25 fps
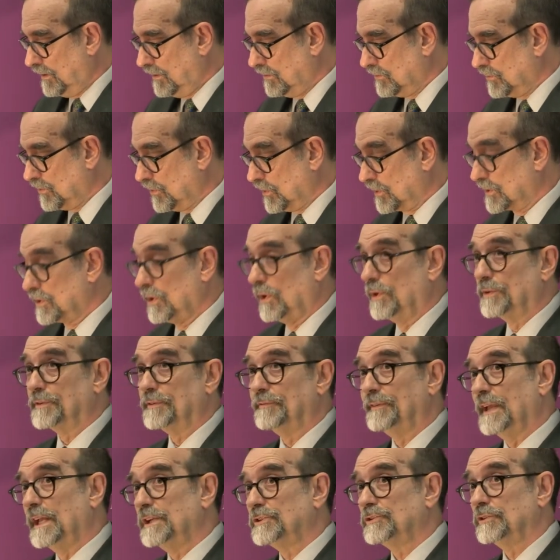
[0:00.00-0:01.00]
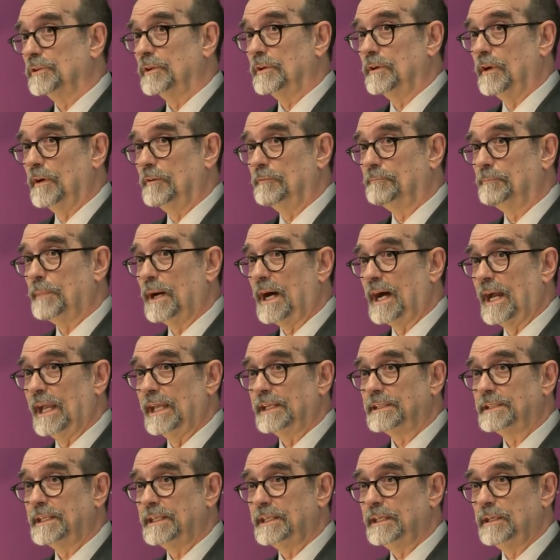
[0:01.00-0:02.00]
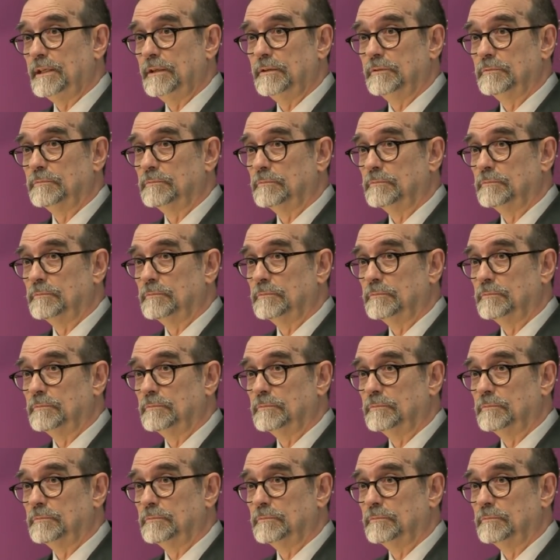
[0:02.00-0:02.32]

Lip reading: or cultivation of piety,